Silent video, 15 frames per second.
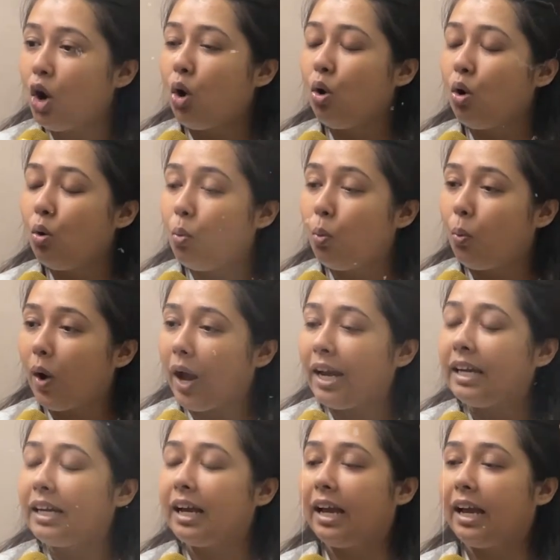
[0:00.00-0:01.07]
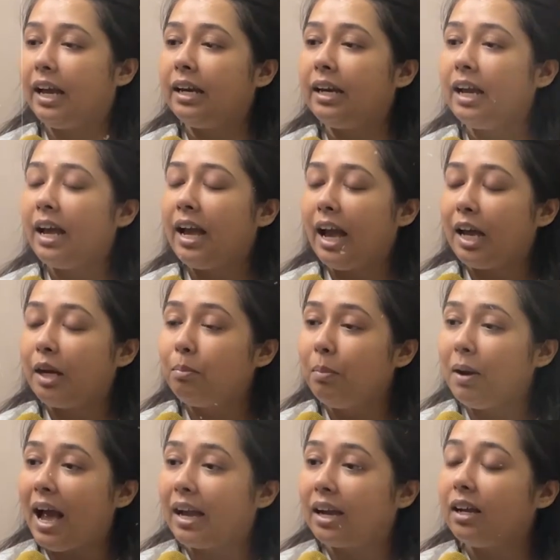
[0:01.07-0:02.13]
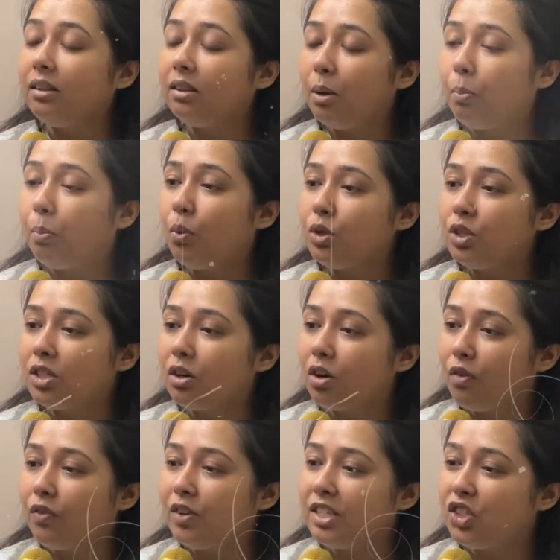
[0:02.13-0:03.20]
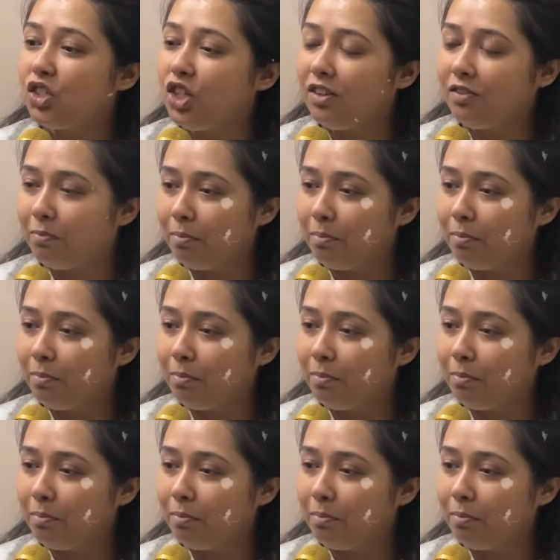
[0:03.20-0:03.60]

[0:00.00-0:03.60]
who went ahead and blackened the poster of a chief